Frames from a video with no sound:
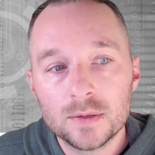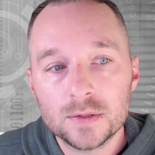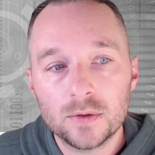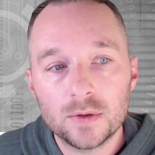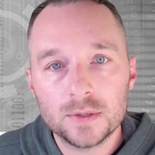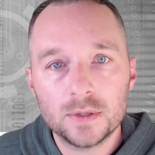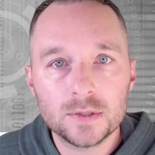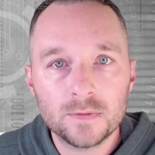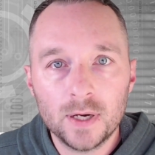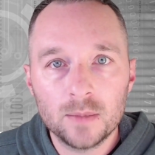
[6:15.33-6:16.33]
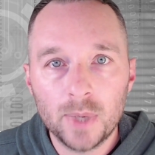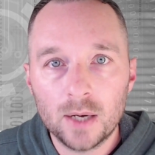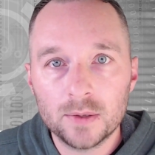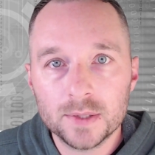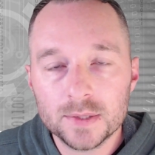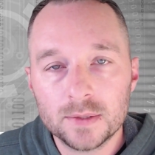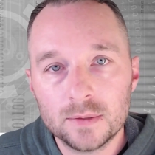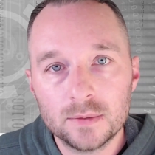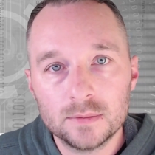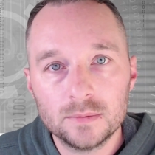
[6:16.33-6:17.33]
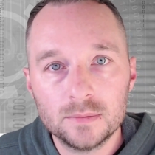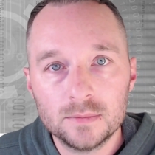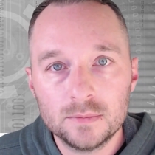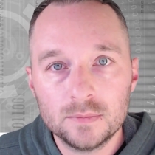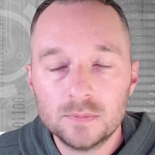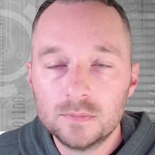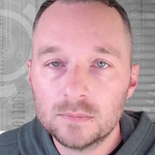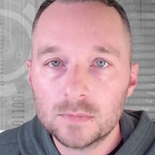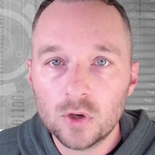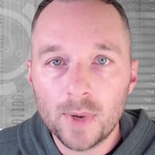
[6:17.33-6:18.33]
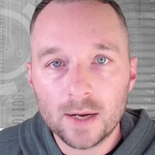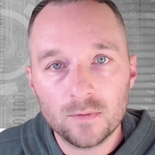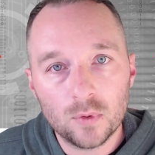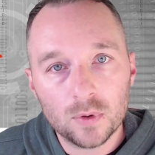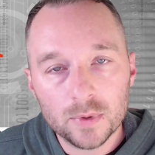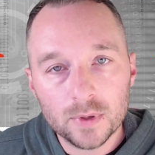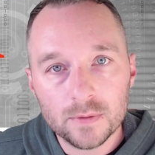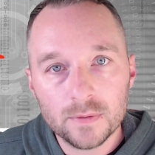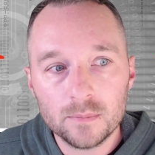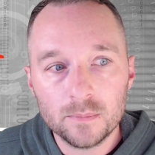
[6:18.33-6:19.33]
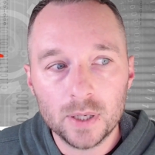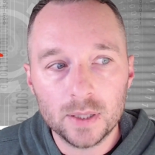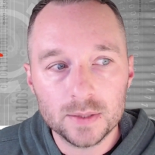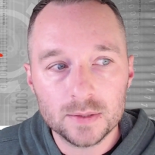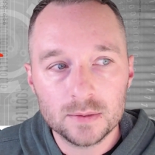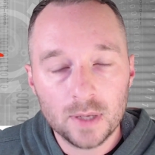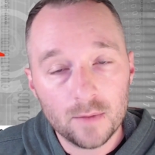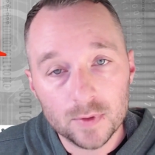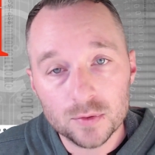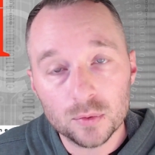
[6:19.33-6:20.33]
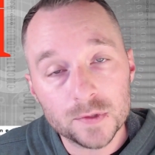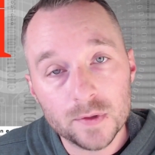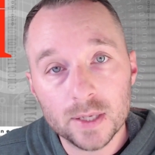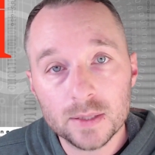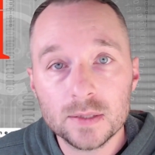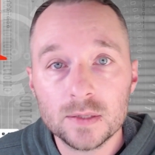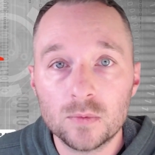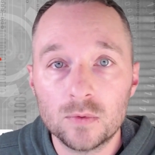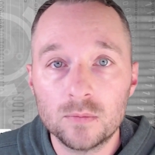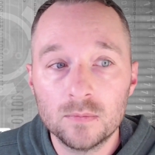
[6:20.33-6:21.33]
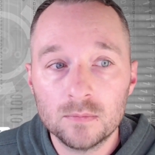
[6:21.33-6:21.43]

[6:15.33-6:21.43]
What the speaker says: So there's a fine balance to go back and forth with, but having tools like this will